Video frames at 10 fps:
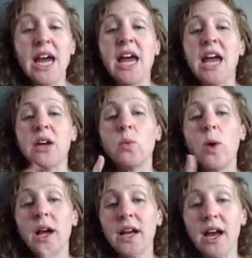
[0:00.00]
and
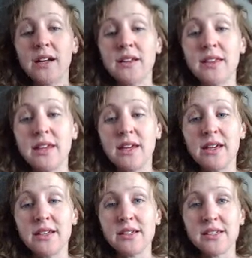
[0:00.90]
what kind of
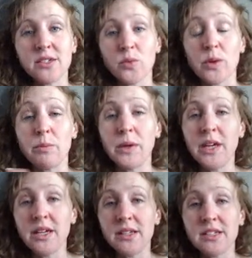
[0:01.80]
things
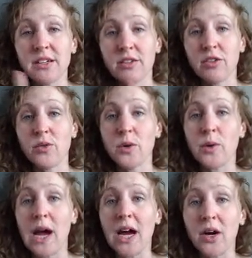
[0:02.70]
repeat
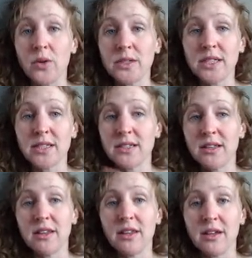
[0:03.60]
throughout
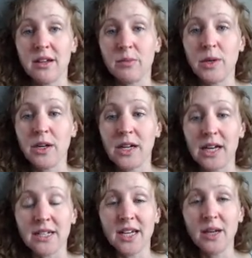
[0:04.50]
the
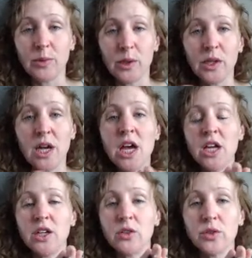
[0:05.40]
periodic table,
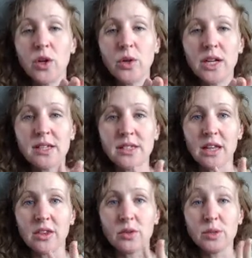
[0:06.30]
you'll notice
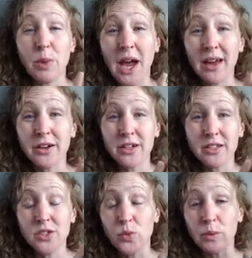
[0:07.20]
that those
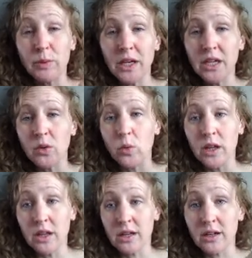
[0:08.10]
patterns repeat
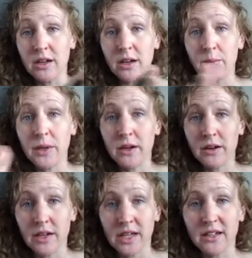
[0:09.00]
within a
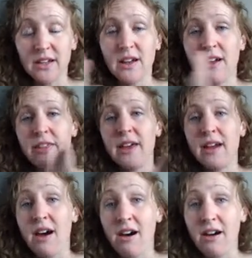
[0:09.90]
period.
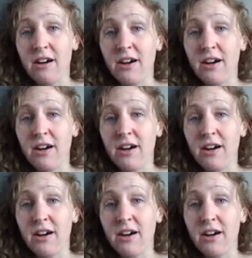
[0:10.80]
They are